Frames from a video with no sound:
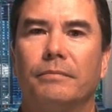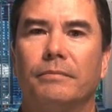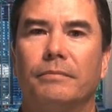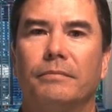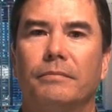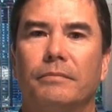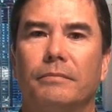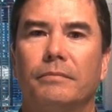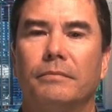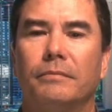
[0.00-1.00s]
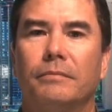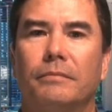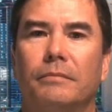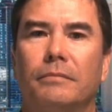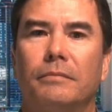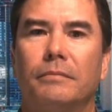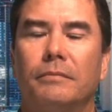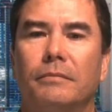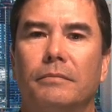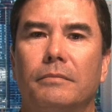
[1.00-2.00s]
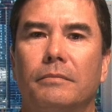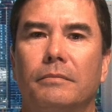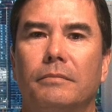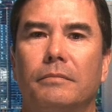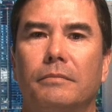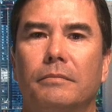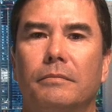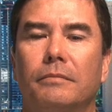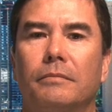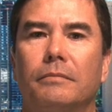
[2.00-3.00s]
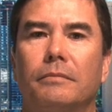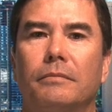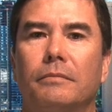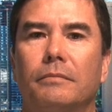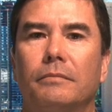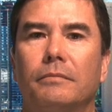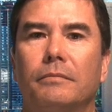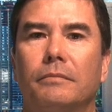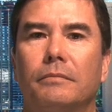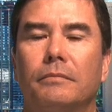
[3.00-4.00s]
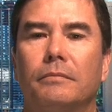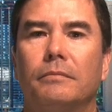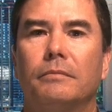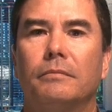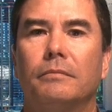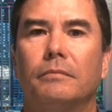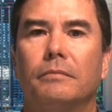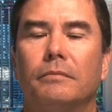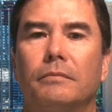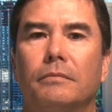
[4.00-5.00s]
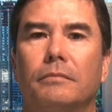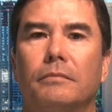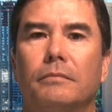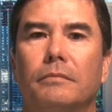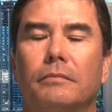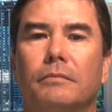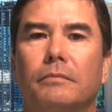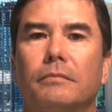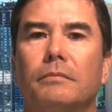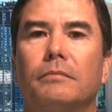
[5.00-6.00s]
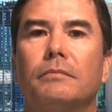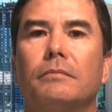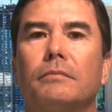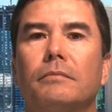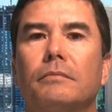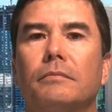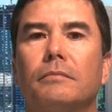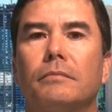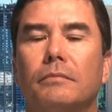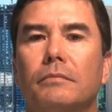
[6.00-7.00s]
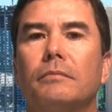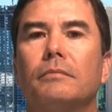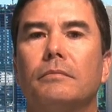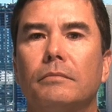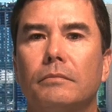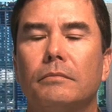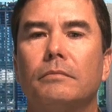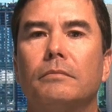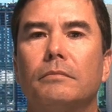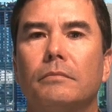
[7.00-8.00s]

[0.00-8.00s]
(not speaking)